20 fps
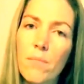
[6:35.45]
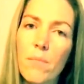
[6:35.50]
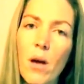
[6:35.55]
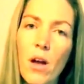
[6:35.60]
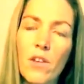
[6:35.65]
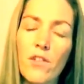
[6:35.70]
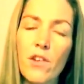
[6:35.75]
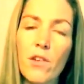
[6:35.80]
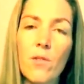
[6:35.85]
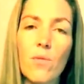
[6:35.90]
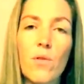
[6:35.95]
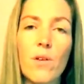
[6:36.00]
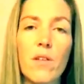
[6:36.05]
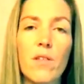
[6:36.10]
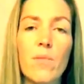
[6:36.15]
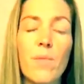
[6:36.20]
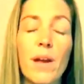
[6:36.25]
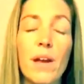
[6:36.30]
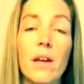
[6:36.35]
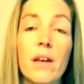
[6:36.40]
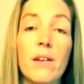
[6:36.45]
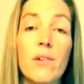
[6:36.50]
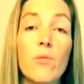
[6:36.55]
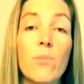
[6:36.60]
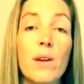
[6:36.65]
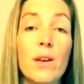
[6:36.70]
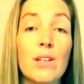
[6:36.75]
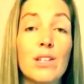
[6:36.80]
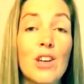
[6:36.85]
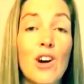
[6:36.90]
I just want to spend a little
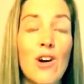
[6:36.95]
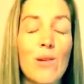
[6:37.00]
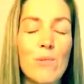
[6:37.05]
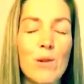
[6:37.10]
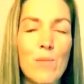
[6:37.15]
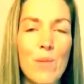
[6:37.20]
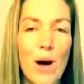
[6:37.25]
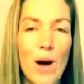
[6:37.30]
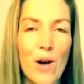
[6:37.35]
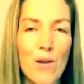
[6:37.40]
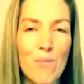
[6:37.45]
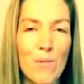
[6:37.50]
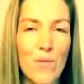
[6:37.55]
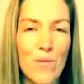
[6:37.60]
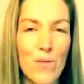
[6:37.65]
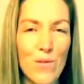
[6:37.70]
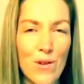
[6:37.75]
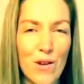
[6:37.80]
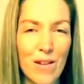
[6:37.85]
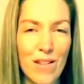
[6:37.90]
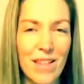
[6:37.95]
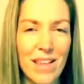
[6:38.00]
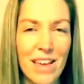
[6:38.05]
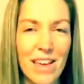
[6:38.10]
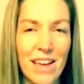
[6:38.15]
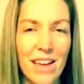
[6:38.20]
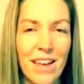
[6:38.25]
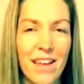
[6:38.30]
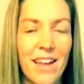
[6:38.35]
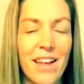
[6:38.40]
bit of time on my own before I
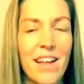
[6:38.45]
sing,